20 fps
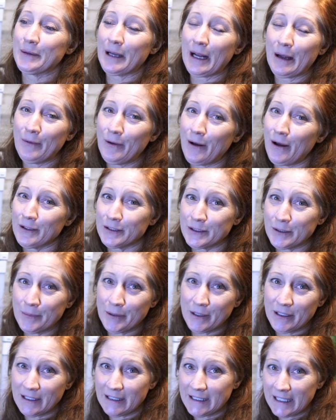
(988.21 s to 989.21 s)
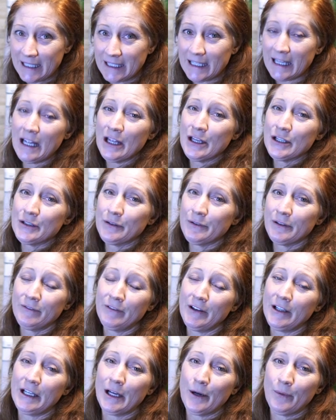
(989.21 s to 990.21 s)
but I will also put a link to a
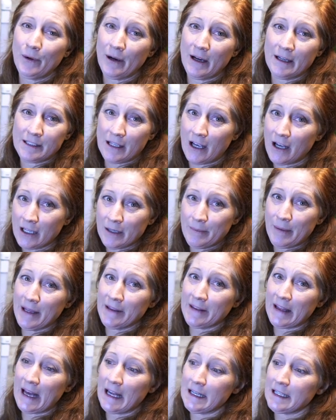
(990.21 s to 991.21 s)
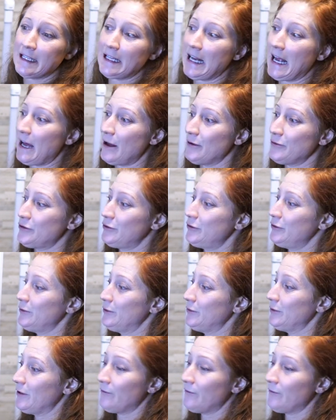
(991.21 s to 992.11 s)
video where I talk about that and how to,